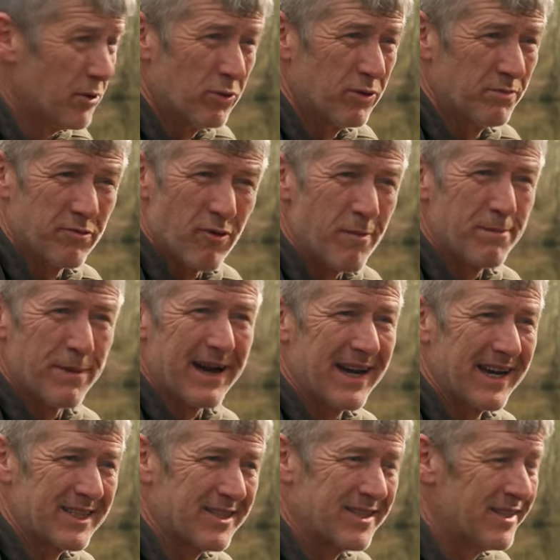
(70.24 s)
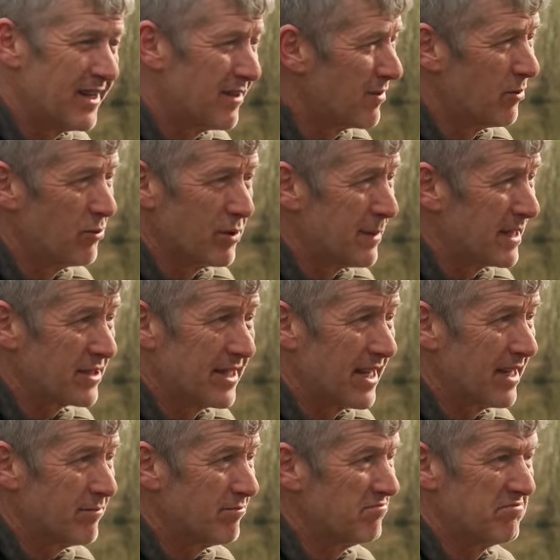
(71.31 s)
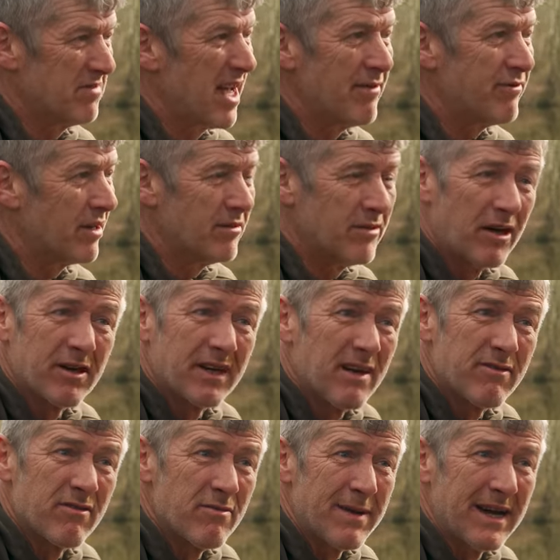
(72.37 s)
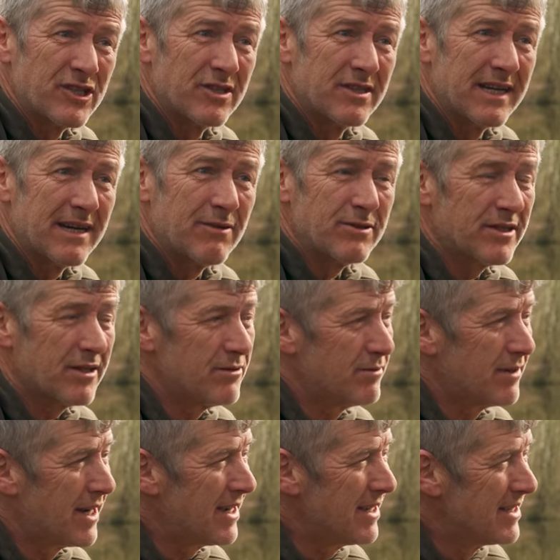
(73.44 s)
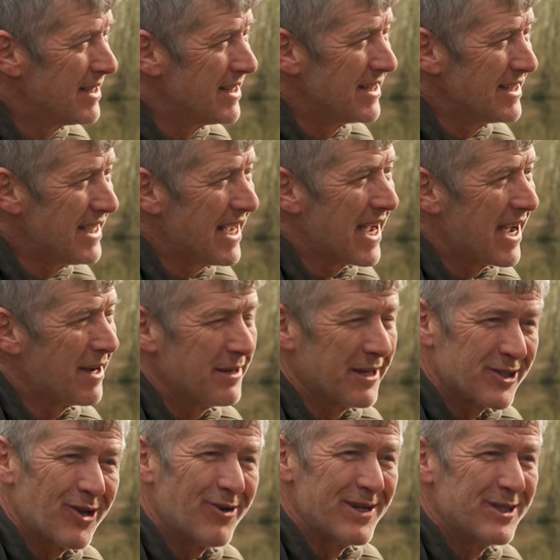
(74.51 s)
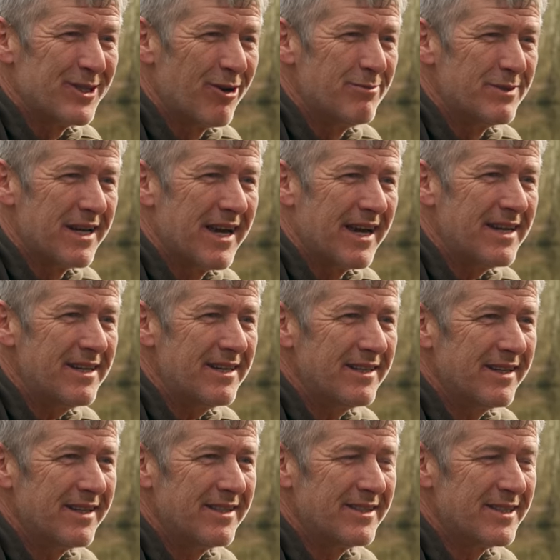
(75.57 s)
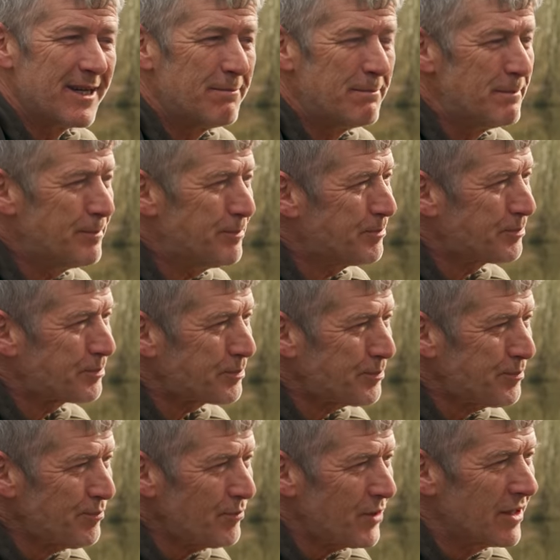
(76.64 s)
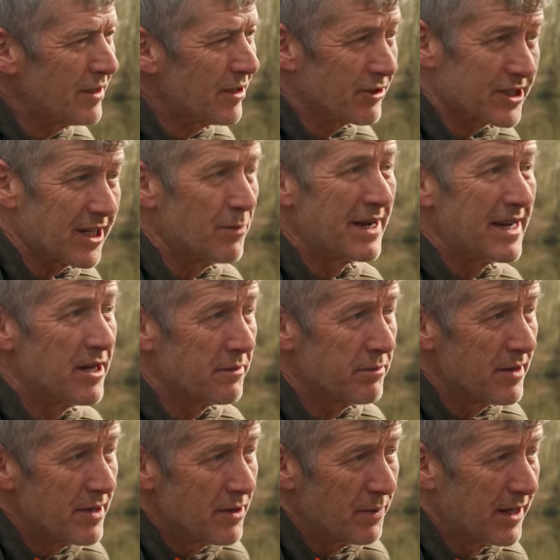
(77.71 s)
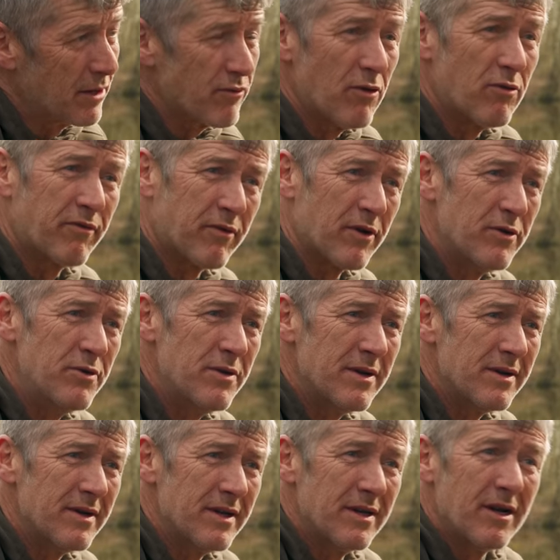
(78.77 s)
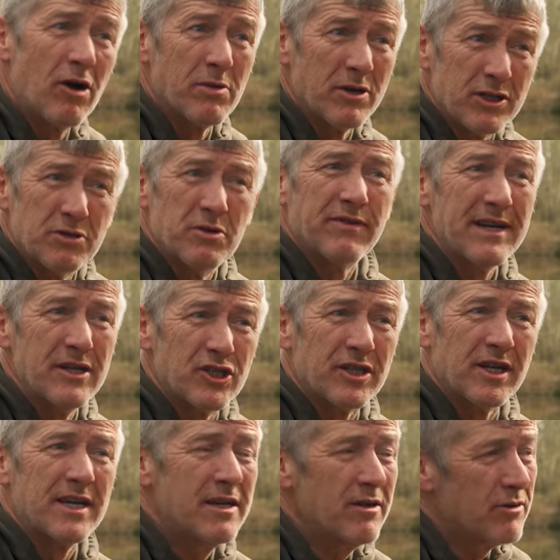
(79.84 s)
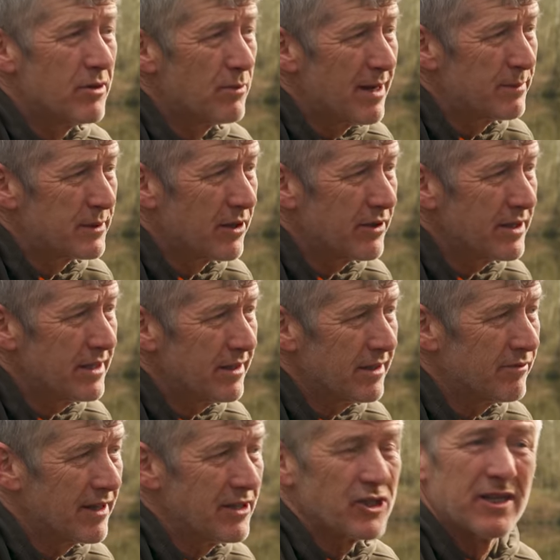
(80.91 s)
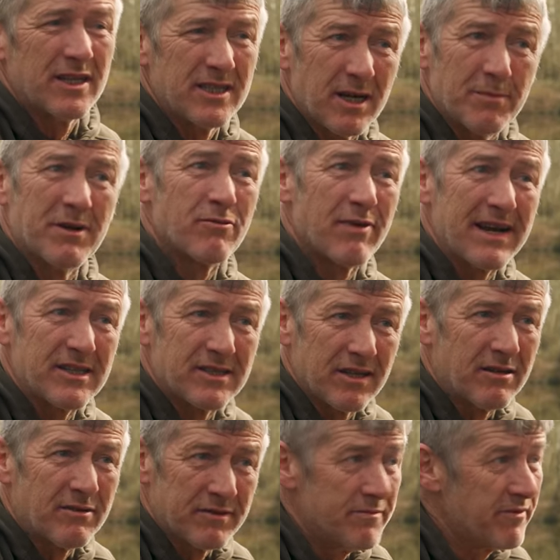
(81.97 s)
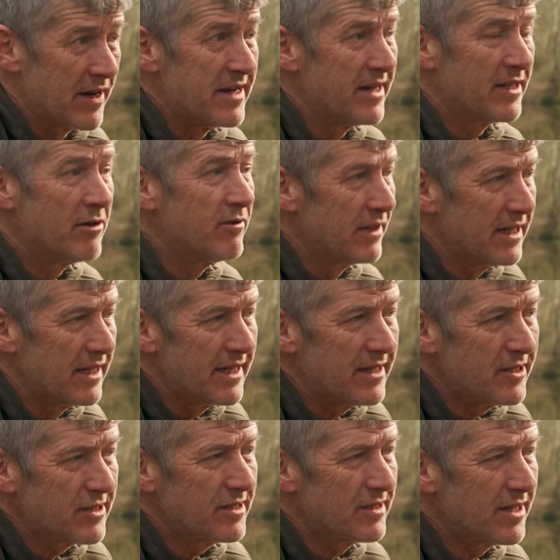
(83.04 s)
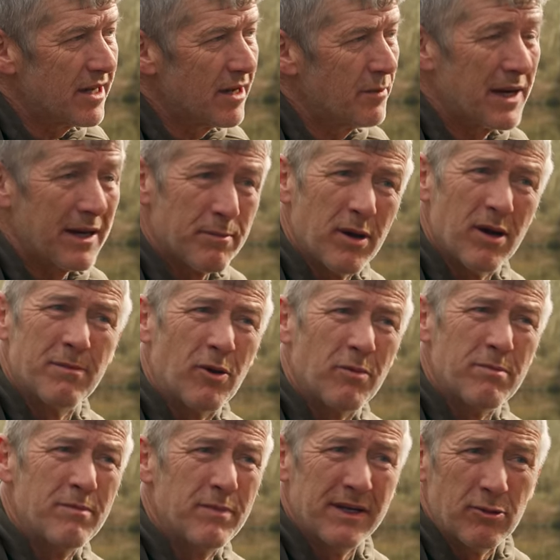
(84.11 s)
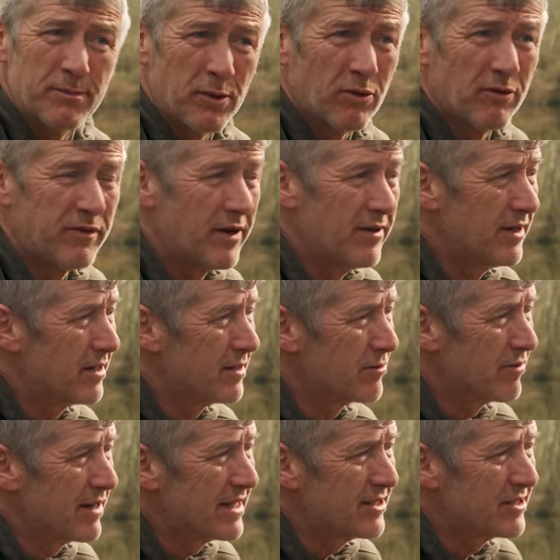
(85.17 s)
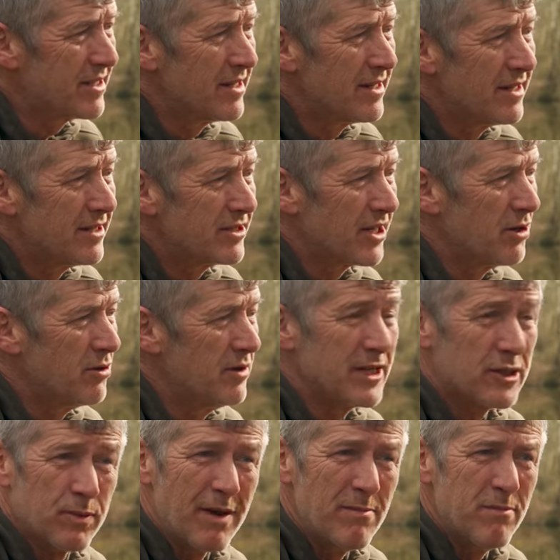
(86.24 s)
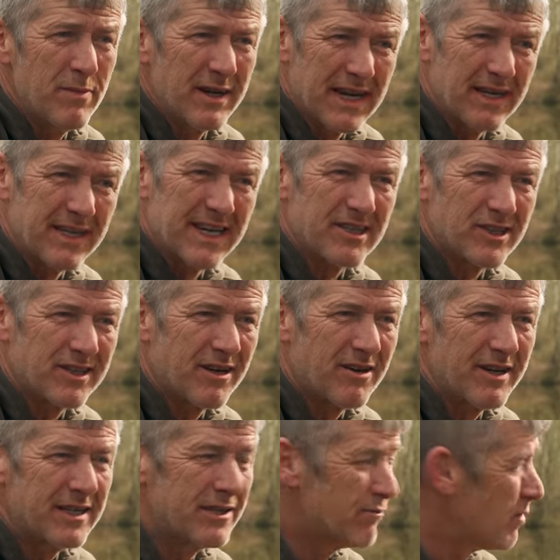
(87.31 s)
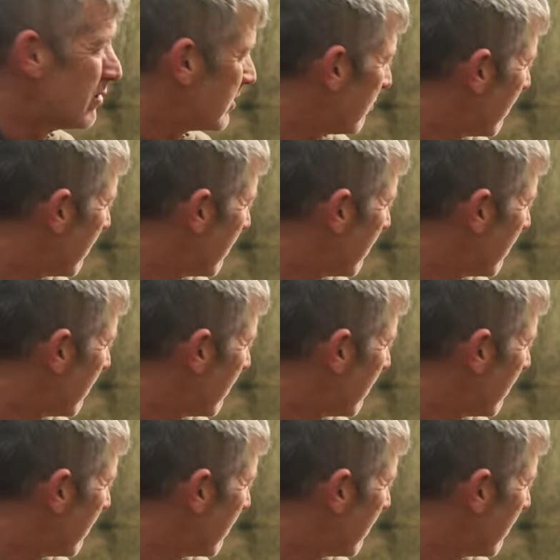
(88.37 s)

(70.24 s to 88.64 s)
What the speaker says: got all the broad bags and I've got all the best kit ever I could ever imagine now. So yeah, exciting times ahead. And like I say, we're gonna roll through. I'm gonna do eventually on the website, eventually some of the rigs that I've invented over the years, and we're gonna put them on a little portfolio of the rigs. So this one, we're gonna get started. The rods